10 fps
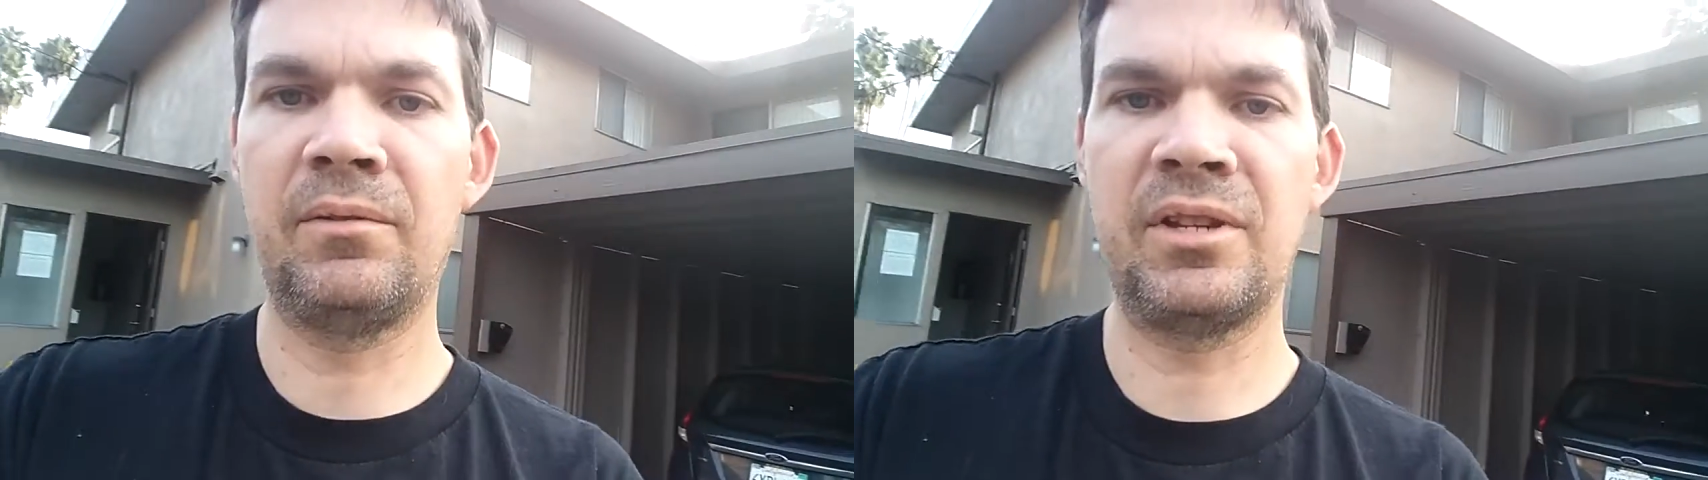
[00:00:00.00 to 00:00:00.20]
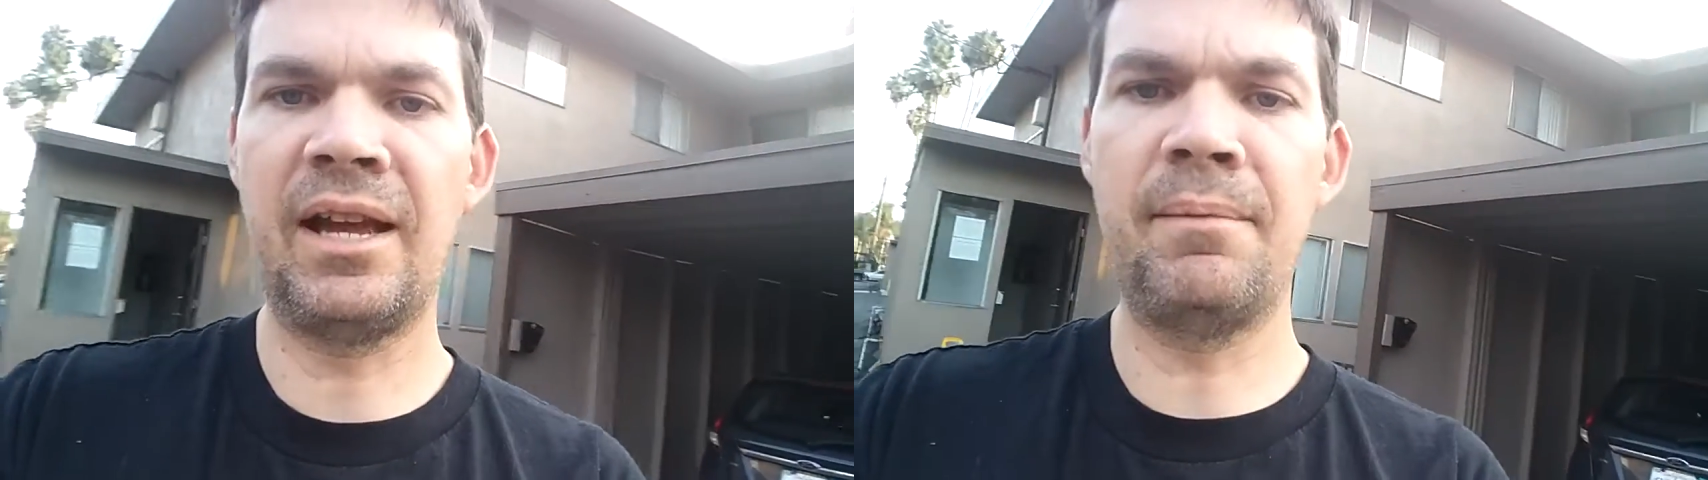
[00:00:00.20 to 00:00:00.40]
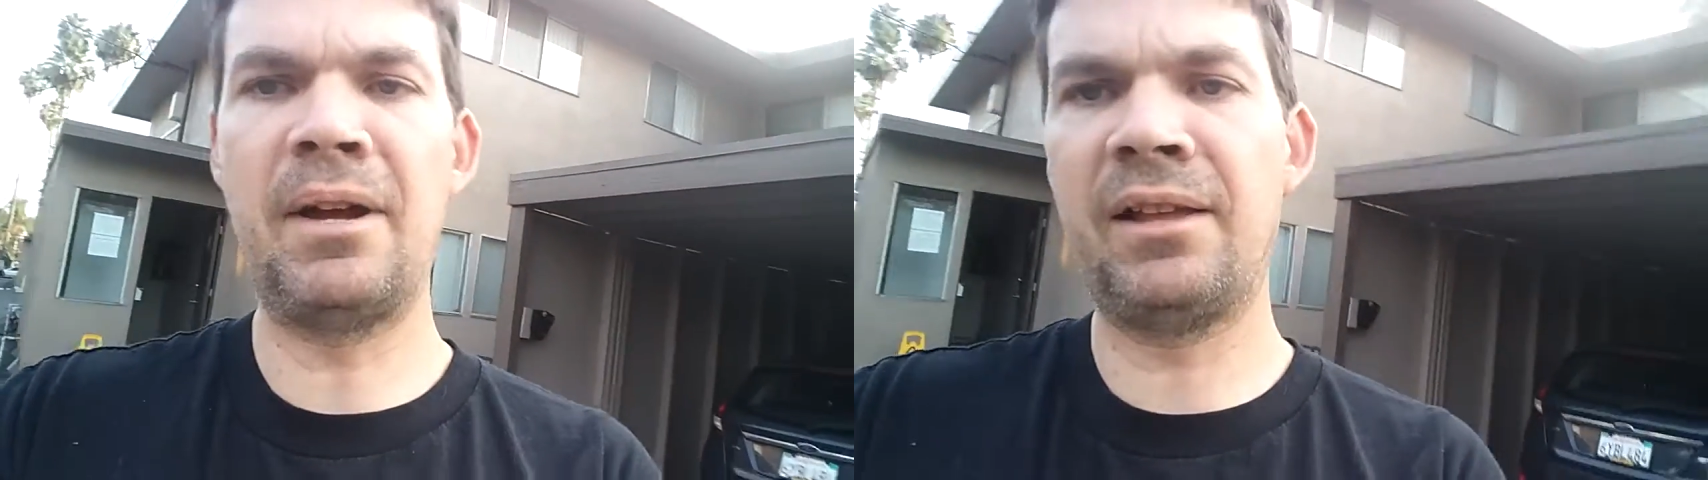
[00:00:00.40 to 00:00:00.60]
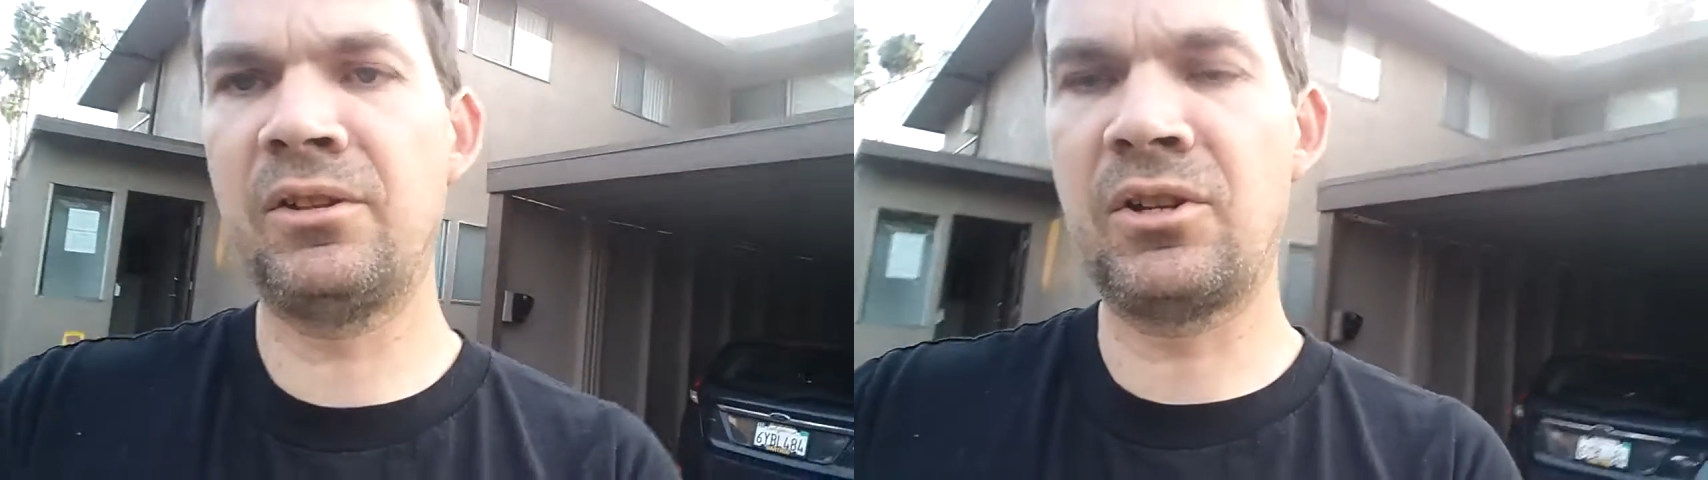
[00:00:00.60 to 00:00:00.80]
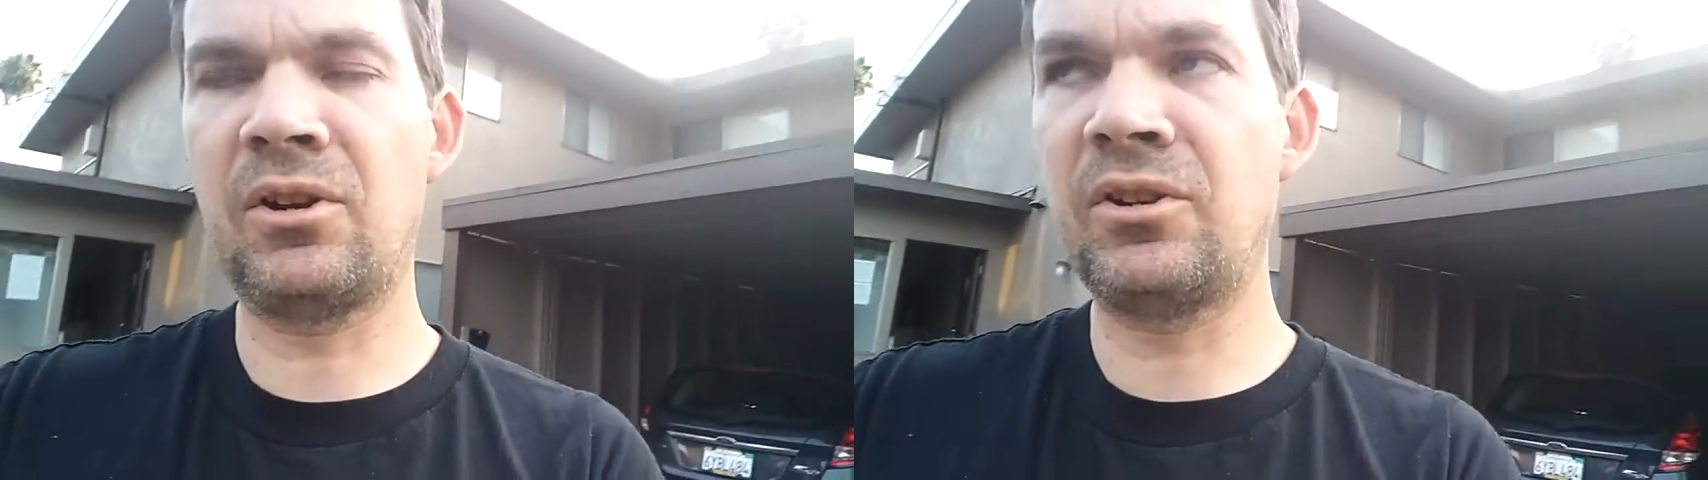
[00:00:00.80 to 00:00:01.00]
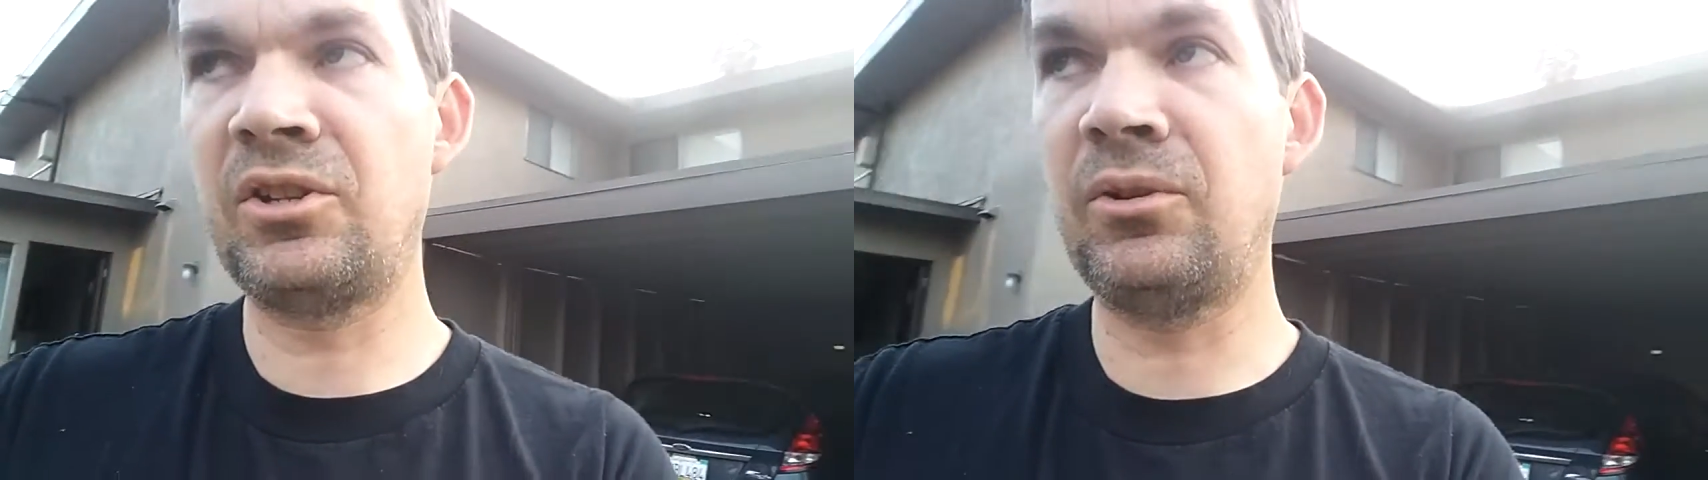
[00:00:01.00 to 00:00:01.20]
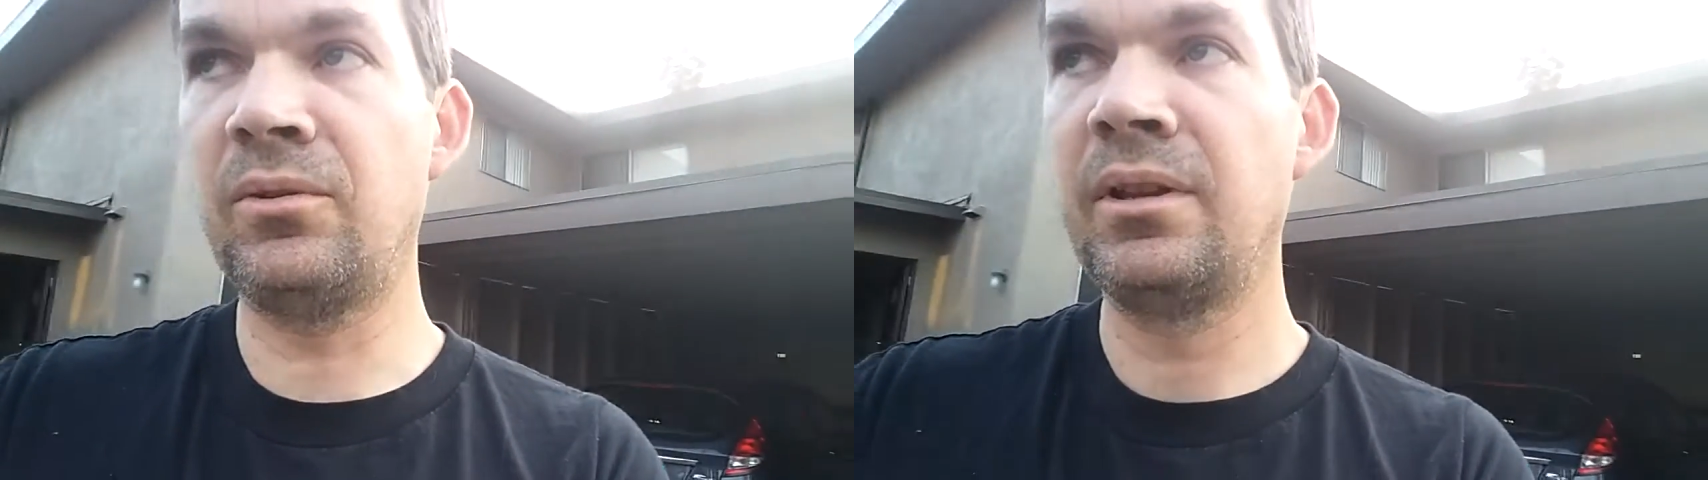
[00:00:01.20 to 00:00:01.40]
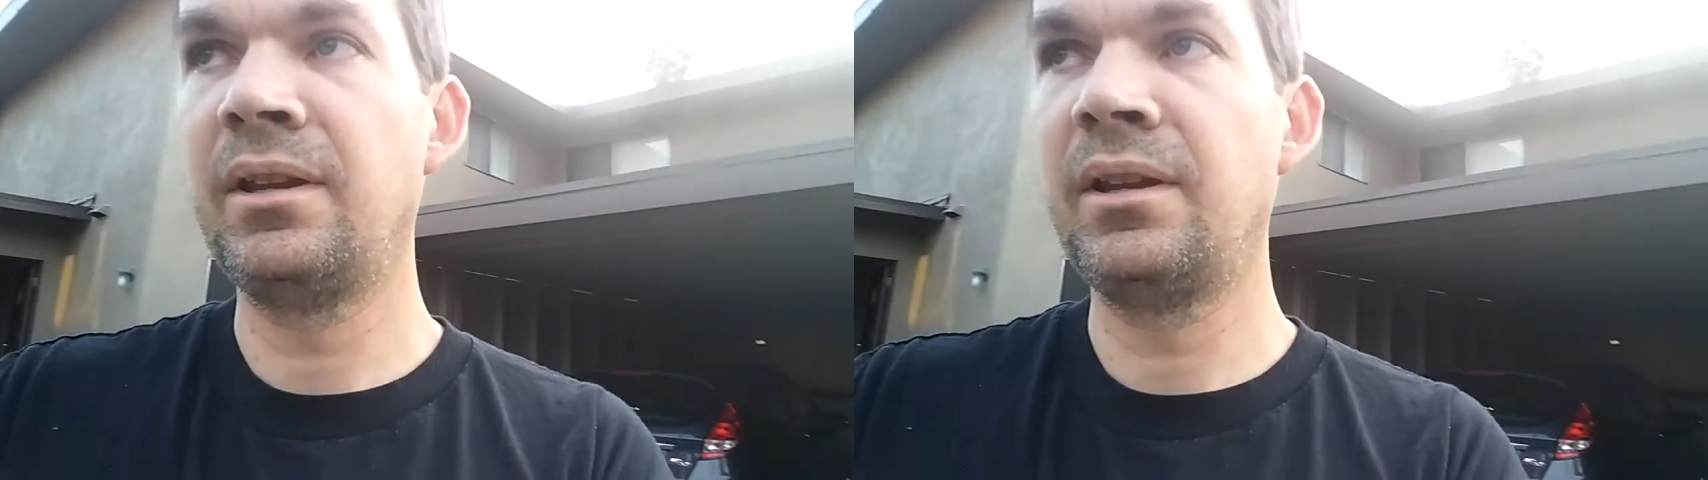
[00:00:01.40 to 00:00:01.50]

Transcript: was a high mileage car too.